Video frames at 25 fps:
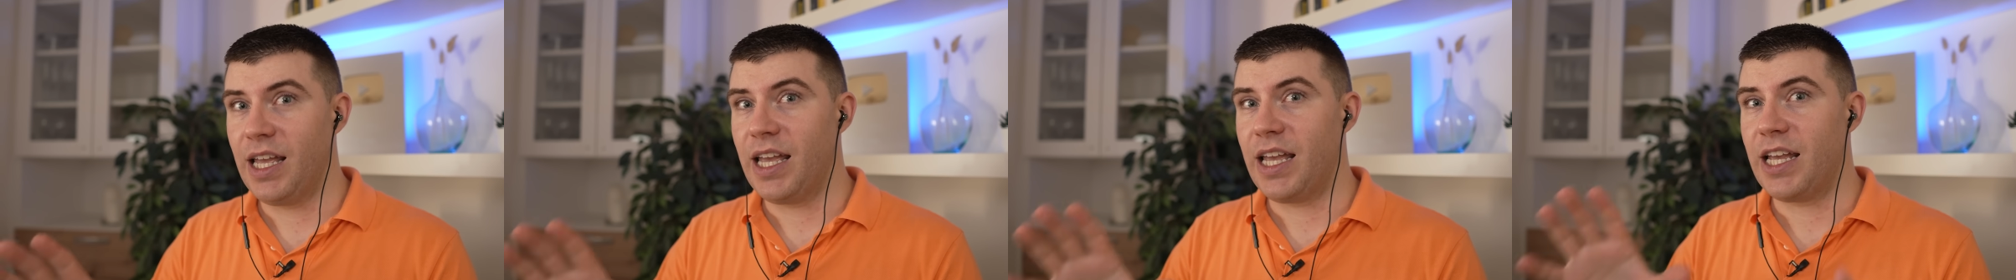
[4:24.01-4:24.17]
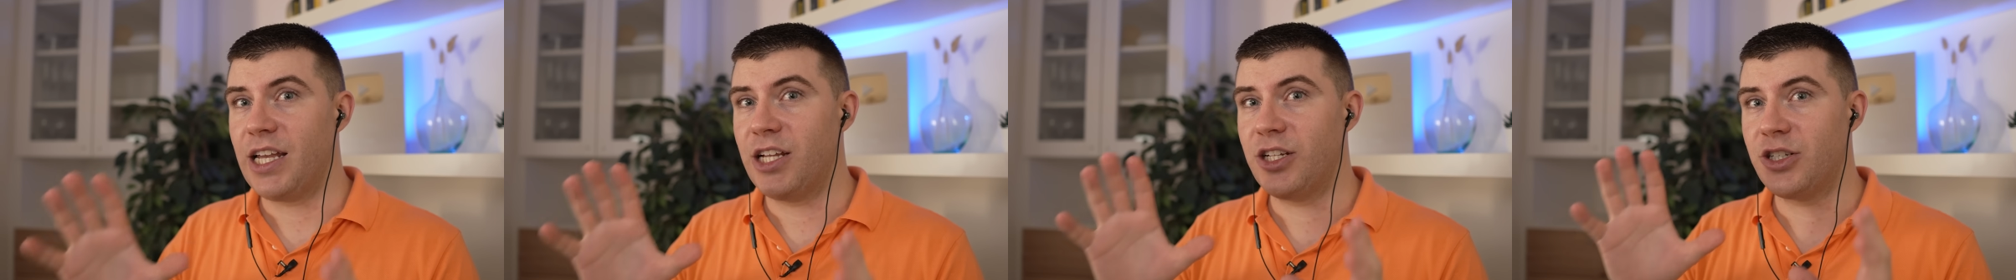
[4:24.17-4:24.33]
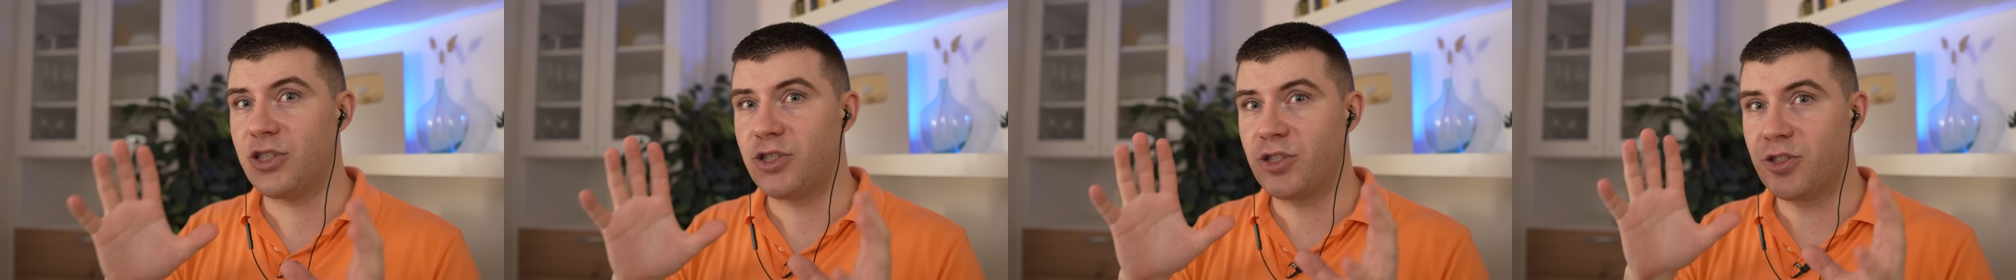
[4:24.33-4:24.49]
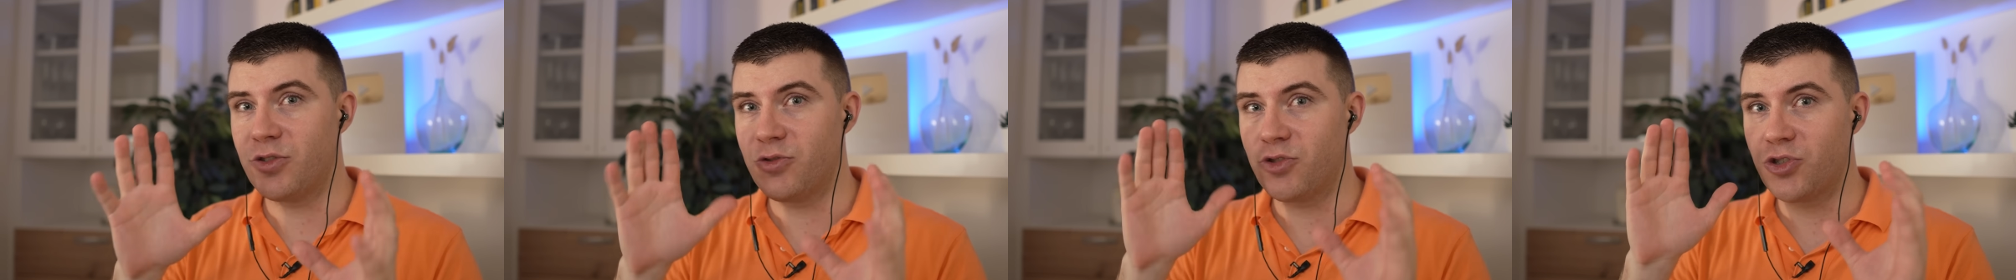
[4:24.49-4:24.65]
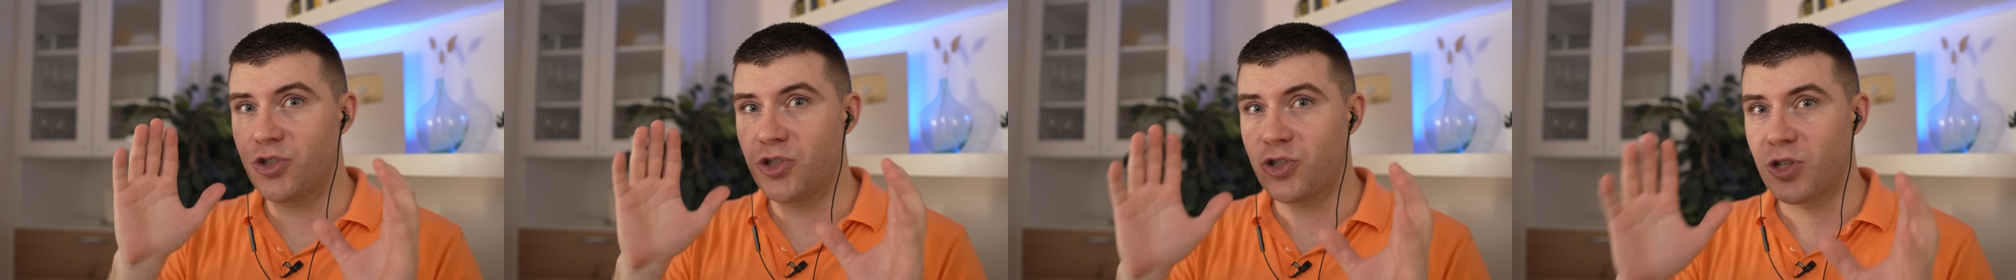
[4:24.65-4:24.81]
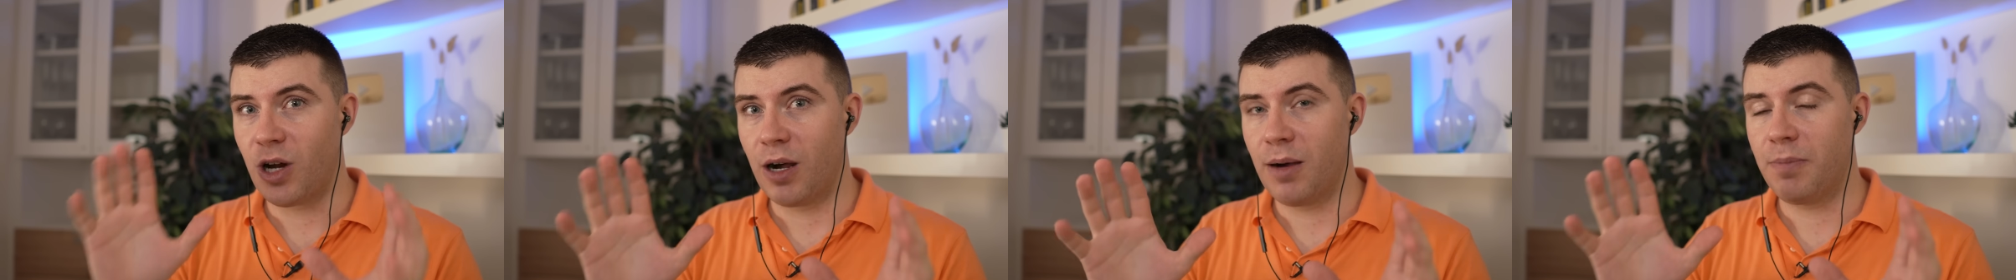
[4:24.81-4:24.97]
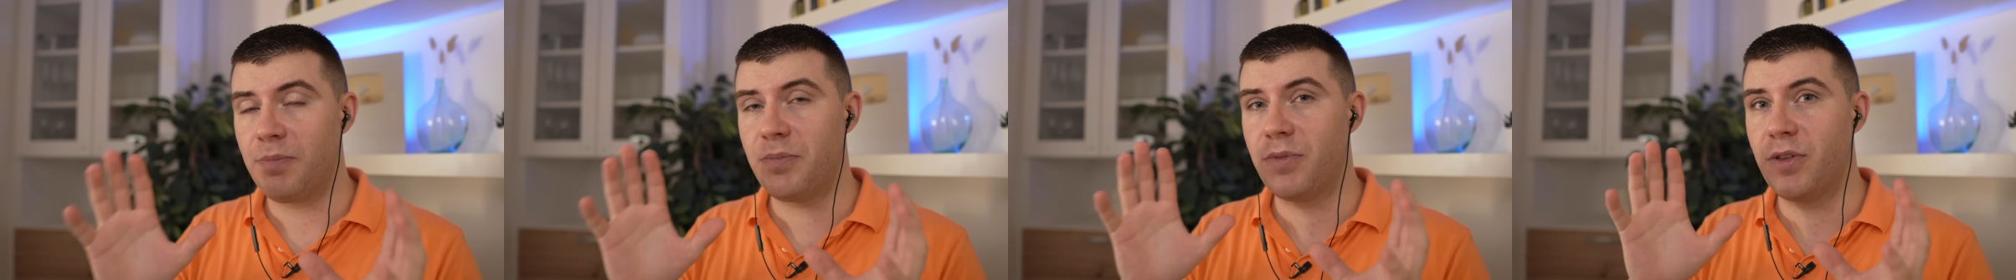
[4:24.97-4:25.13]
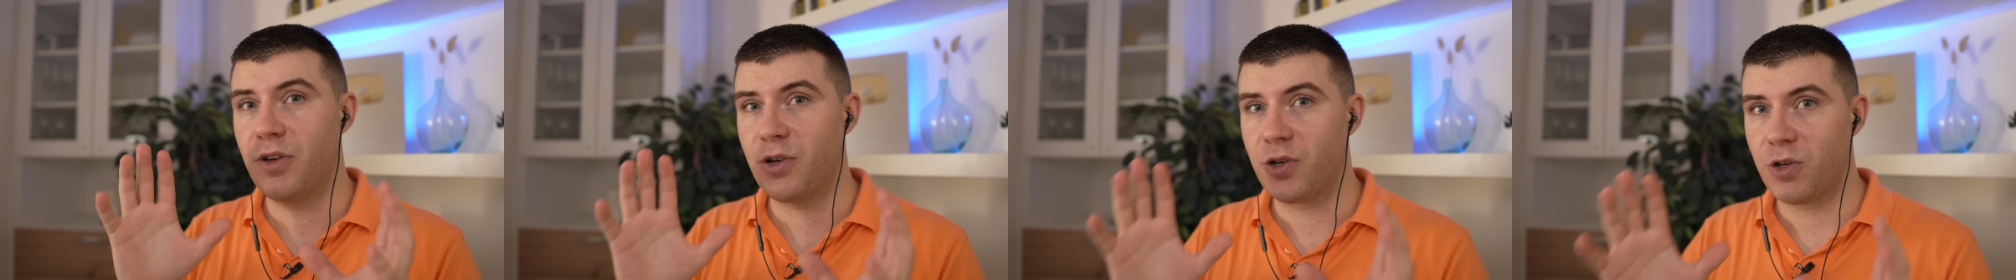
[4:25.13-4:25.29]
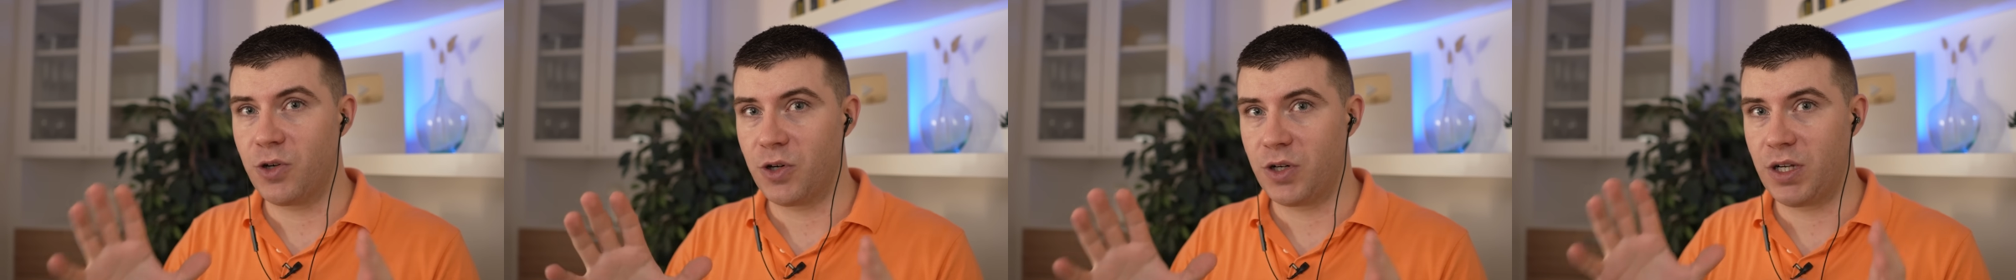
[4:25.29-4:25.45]
is to stop
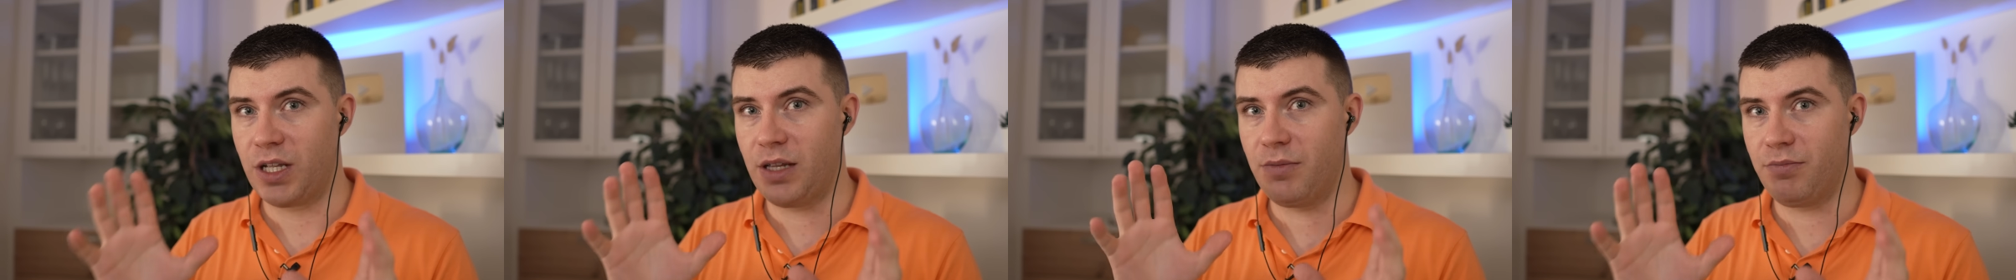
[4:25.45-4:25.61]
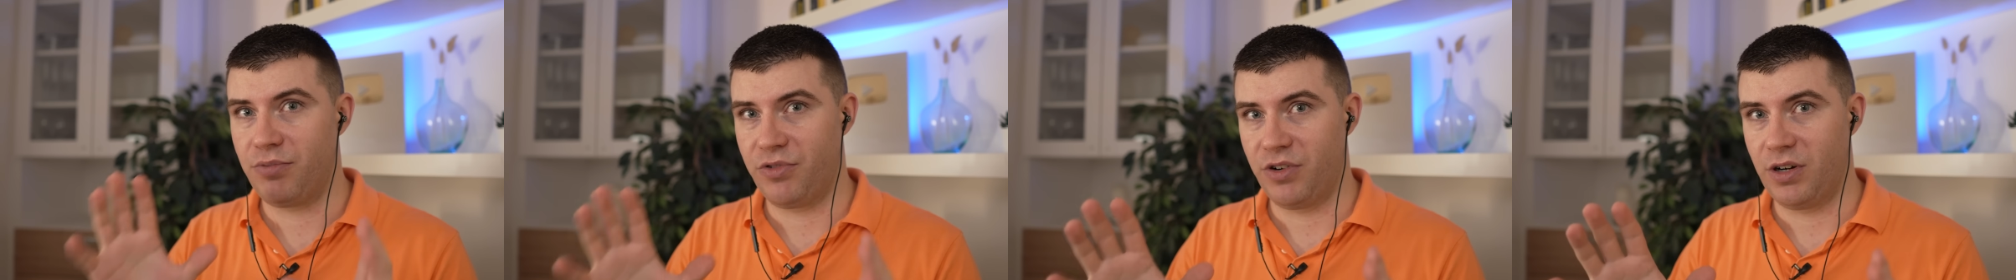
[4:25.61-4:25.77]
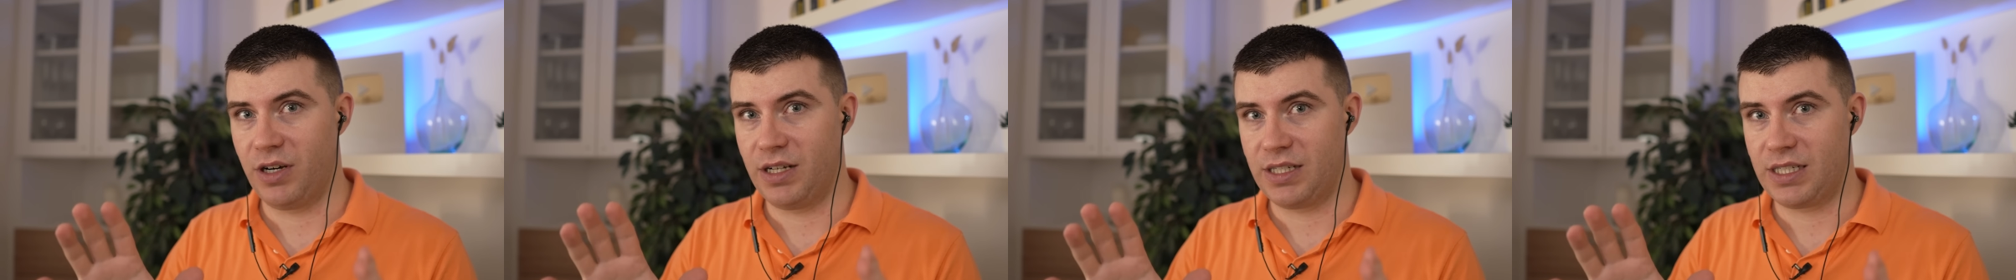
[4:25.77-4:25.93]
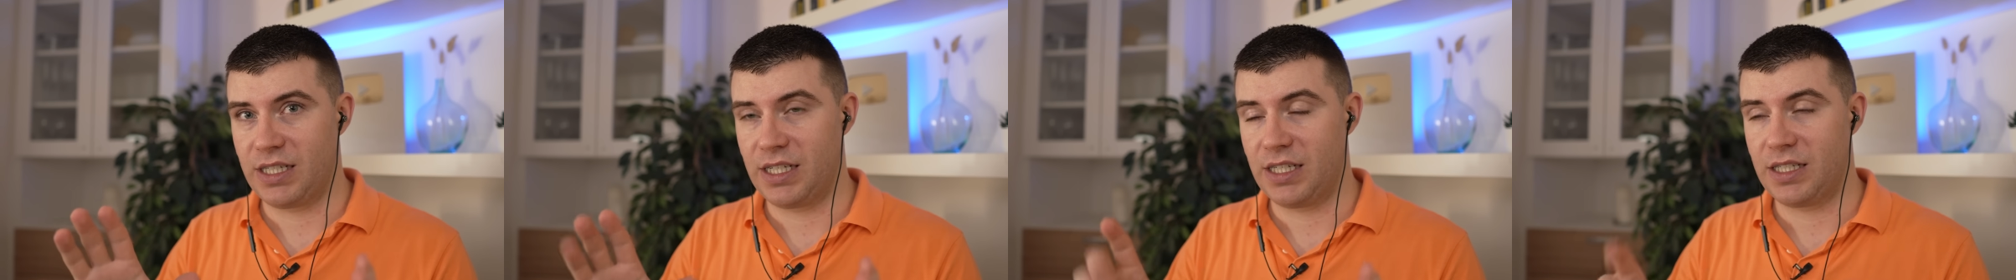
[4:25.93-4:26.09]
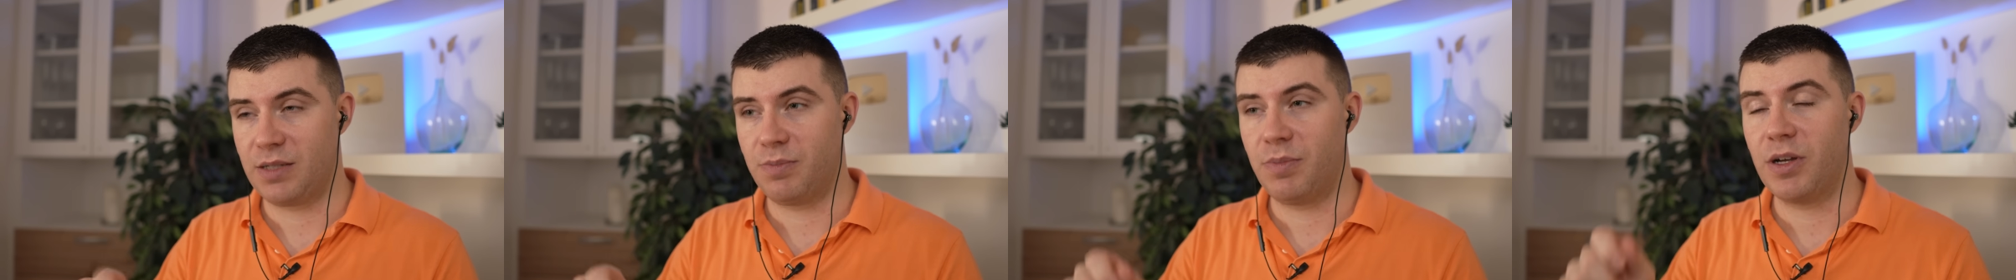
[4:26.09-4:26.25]
the cooking process,